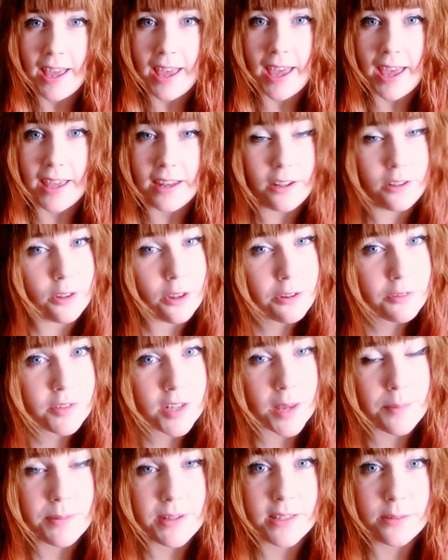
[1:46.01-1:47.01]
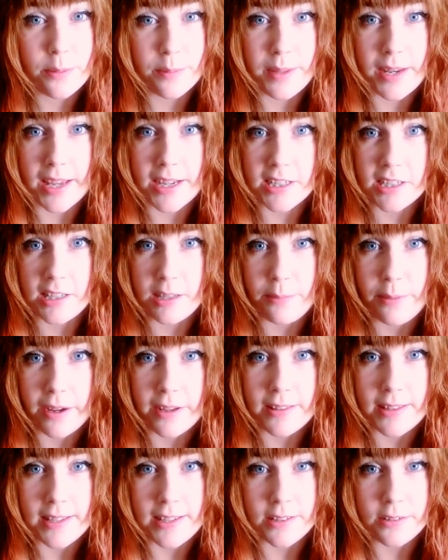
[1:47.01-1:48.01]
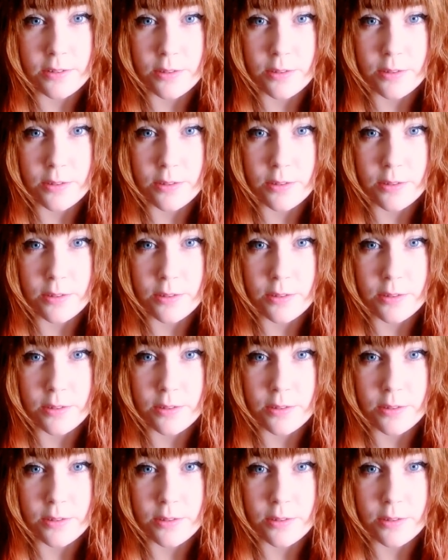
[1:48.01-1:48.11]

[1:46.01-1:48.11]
And a lot of Japanese women actually wear these